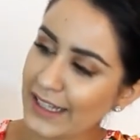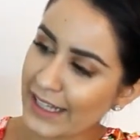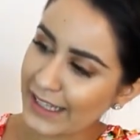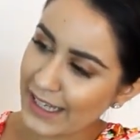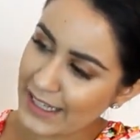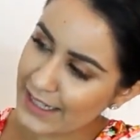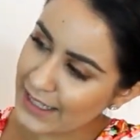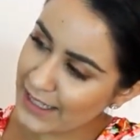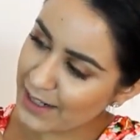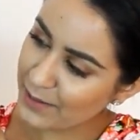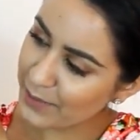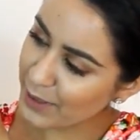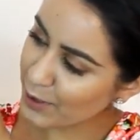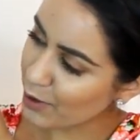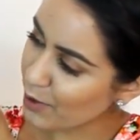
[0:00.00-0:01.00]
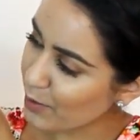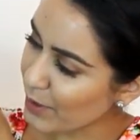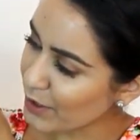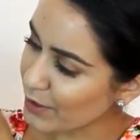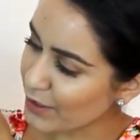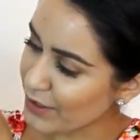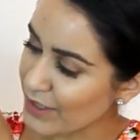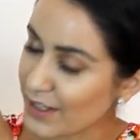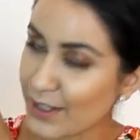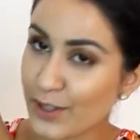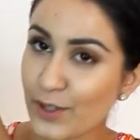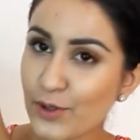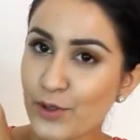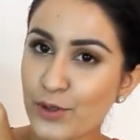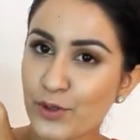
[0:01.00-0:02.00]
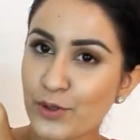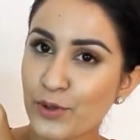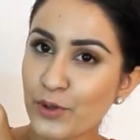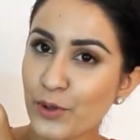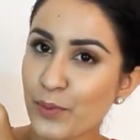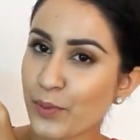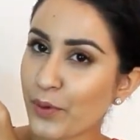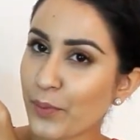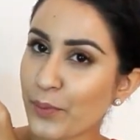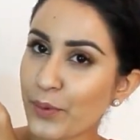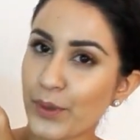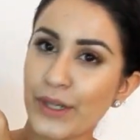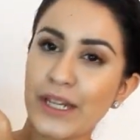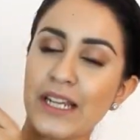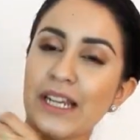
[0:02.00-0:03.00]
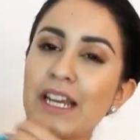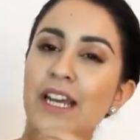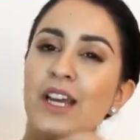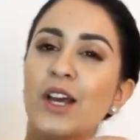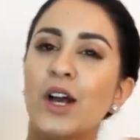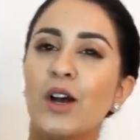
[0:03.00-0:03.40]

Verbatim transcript: Like I see it, I'm like, oh my goodness, super pretty.